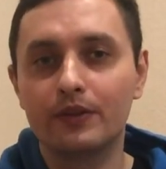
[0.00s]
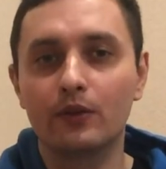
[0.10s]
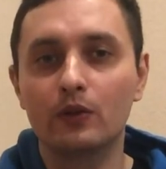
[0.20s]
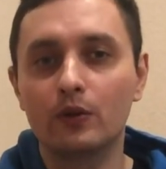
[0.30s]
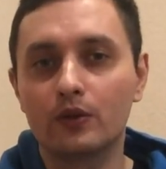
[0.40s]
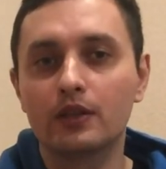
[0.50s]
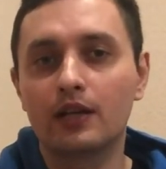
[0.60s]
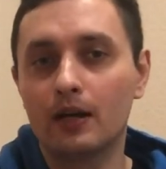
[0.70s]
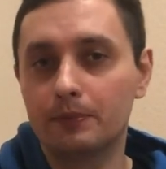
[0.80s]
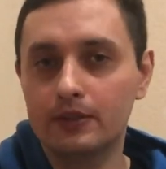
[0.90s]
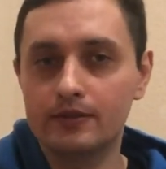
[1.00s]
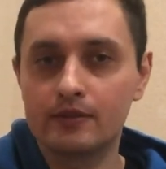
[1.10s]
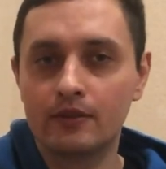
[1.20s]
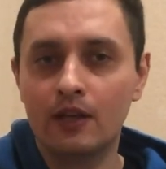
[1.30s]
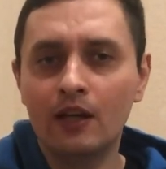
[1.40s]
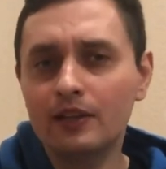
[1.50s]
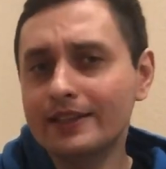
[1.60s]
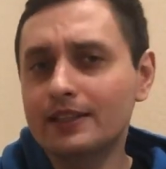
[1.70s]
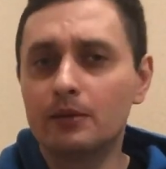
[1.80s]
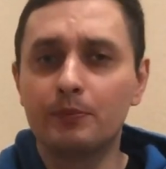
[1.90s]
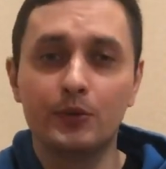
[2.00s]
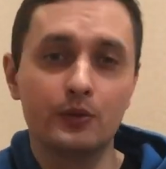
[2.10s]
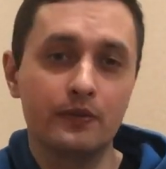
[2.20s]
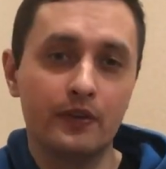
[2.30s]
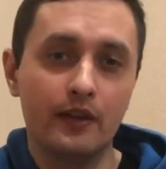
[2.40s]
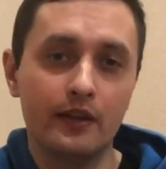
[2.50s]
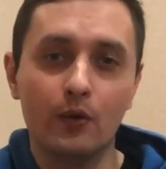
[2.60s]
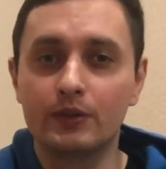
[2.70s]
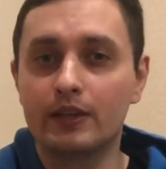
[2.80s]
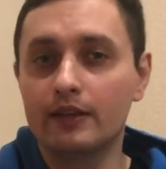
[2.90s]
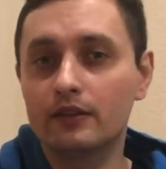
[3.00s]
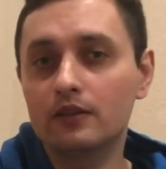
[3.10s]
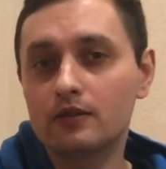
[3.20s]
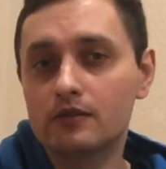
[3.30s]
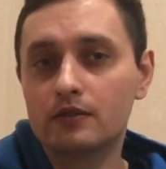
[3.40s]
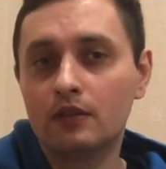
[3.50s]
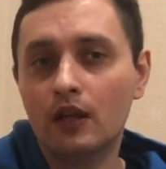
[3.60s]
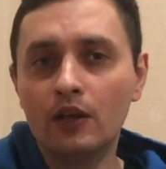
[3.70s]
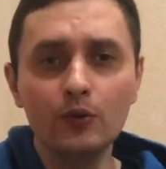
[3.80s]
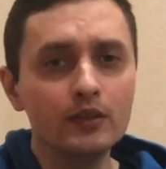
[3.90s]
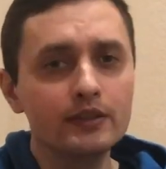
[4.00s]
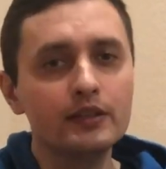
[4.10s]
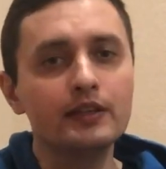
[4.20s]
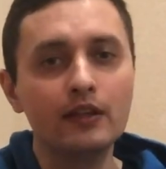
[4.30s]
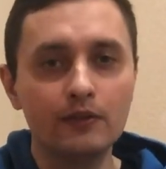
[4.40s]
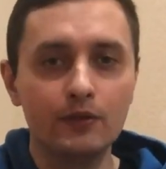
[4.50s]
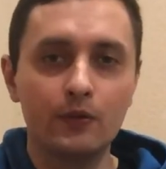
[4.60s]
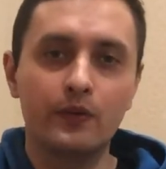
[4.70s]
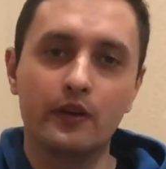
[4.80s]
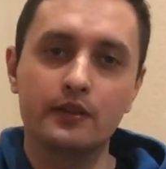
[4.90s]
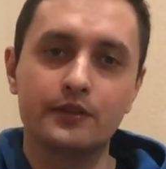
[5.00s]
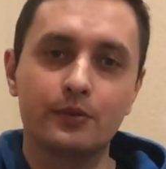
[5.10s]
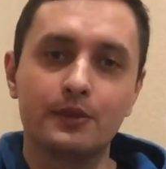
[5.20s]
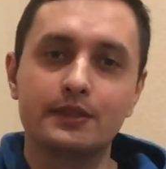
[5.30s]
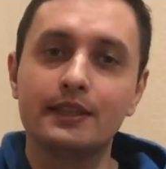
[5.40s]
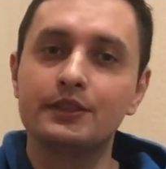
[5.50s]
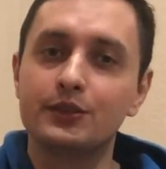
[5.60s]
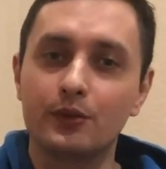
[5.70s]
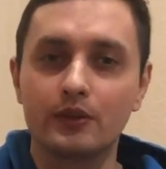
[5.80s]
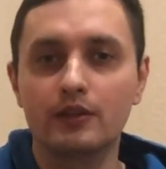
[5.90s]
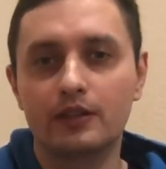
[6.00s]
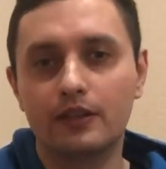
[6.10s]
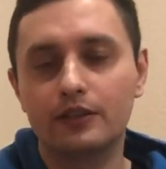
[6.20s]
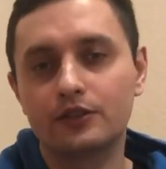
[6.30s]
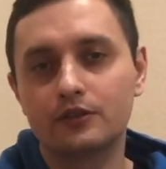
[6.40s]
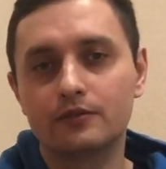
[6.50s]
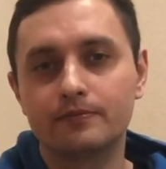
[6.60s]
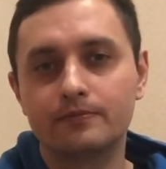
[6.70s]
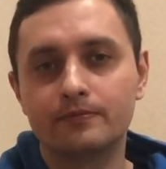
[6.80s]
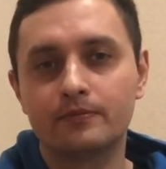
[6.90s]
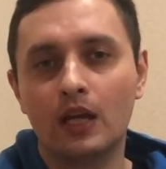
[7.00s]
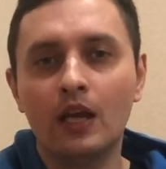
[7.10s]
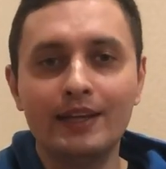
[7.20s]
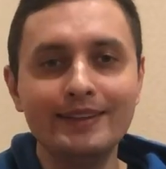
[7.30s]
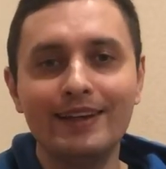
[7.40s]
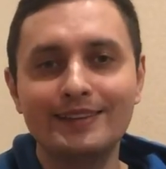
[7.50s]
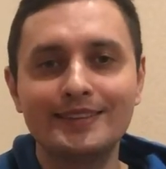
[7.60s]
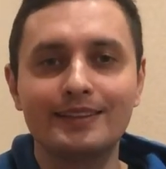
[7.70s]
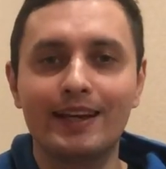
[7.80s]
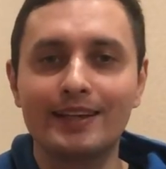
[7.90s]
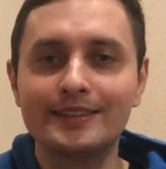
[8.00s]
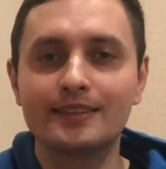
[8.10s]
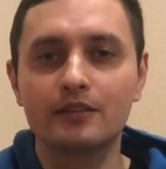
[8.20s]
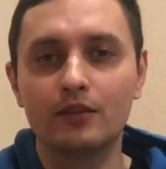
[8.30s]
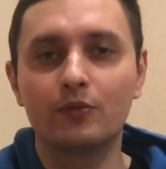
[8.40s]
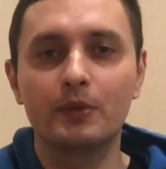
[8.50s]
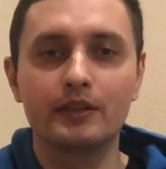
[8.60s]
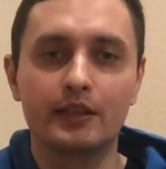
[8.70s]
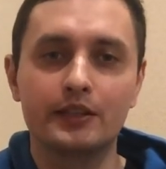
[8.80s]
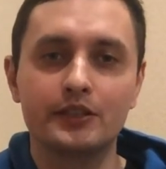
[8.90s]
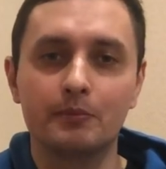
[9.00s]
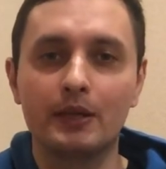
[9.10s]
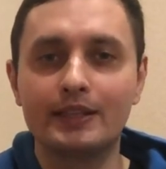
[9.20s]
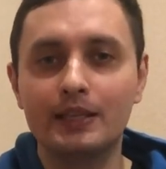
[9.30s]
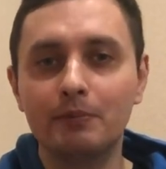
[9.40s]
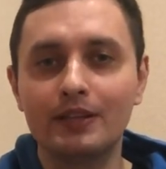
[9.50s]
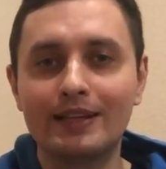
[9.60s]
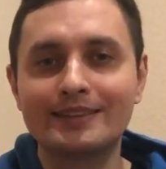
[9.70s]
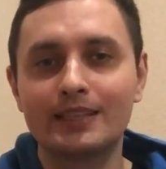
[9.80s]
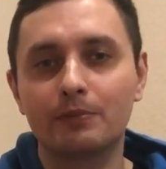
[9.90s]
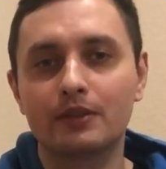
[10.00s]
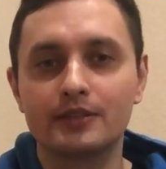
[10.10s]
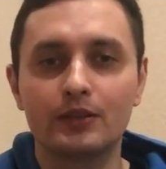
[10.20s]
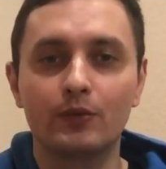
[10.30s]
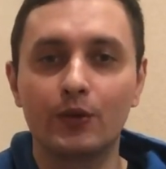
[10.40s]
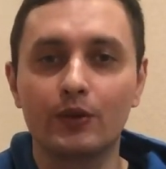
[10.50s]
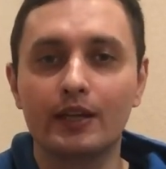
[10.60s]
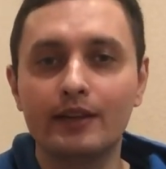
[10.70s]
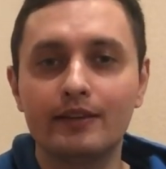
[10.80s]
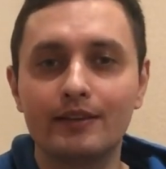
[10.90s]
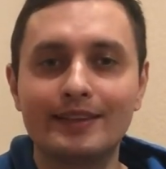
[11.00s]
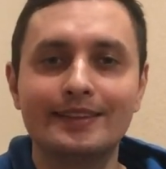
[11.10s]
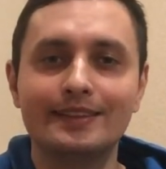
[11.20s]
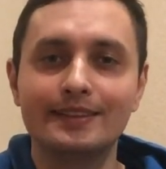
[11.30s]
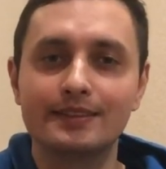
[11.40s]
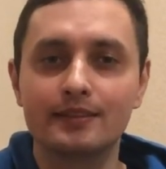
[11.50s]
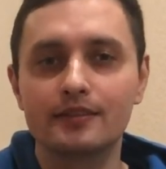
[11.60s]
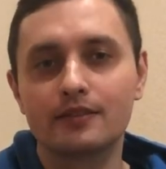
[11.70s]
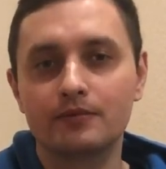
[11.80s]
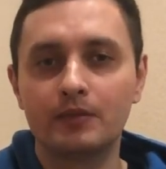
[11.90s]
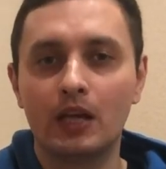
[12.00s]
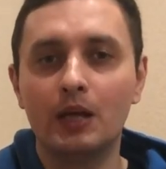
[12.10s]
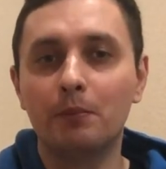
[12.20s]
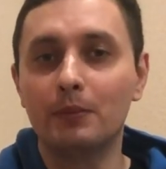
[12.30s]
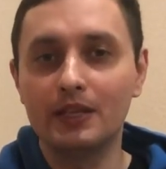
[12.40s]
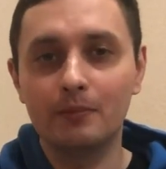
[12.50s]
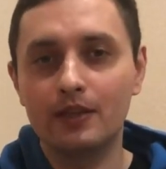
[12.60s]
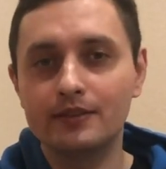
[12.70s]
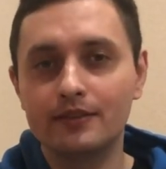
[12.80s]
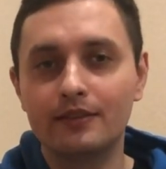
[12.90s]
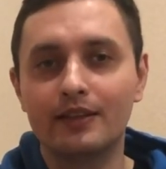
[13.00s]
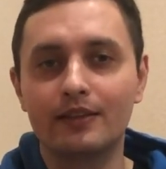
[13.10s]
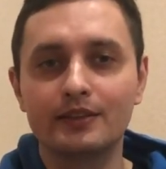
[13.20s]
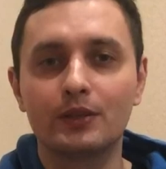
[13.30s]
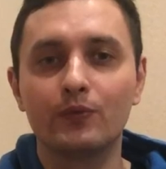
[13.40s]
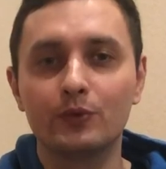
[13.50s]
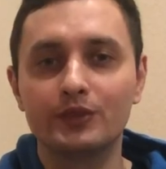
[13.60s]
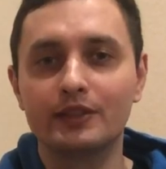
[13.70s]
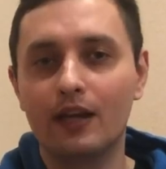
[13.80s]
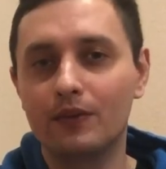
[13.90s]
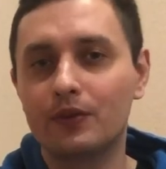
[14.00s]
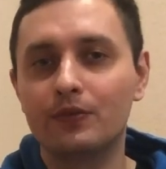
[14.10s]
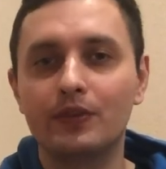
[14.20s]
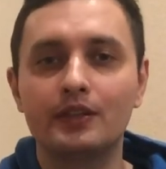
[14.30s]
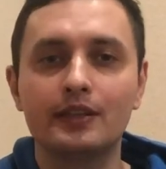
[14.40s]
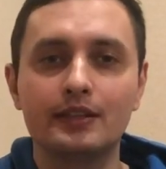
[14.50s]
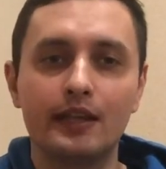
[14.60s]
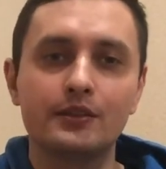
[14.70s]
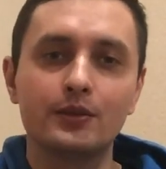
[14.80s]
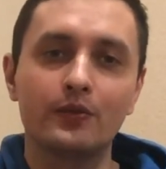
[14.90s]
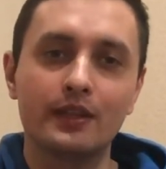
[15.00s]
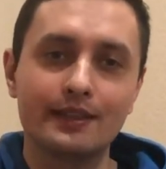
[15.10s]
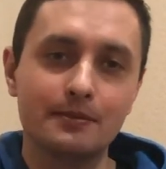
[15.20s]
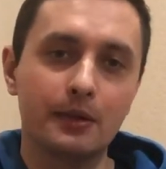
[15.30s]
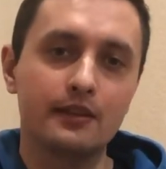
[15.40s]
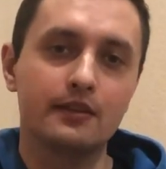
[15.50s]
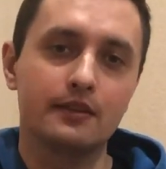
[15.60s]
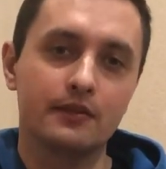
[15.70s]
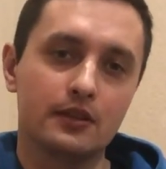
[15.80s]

wrong with your local copies, like a computer failure or data loss, you can retrieve your files from this external location. It adds an extra layer of protection by keeping a separate set of your data at a distance, minimizing the risk of losing everything in case of an unexpected